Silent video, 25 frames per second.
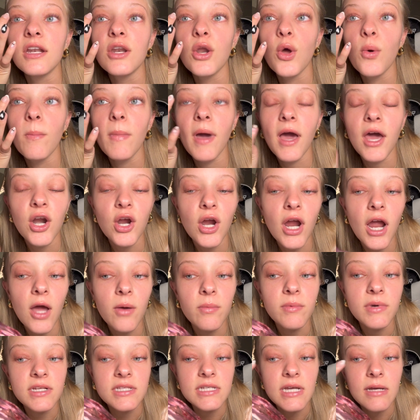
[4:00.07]
no matter how
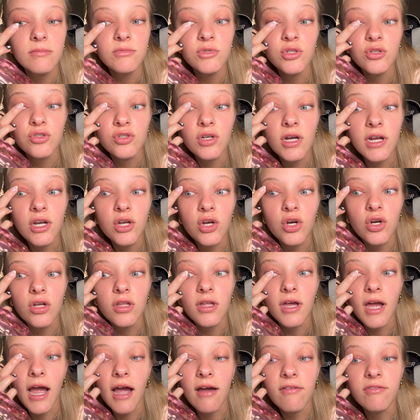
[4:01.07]
many times you try to curl
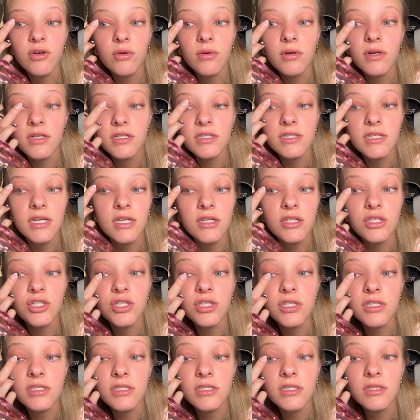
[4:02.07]
it afterwards, it
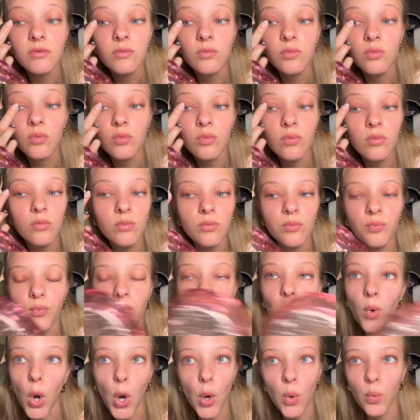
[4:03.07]
just
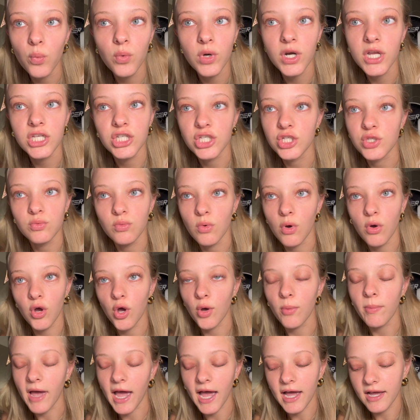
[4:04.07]
won't go
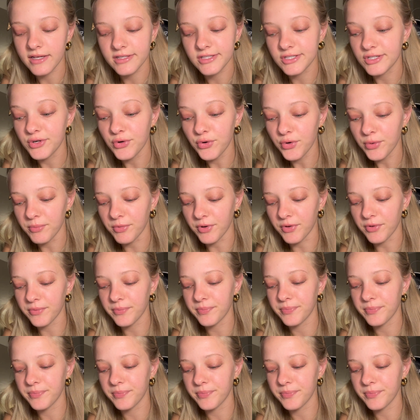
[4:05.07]
back to normal.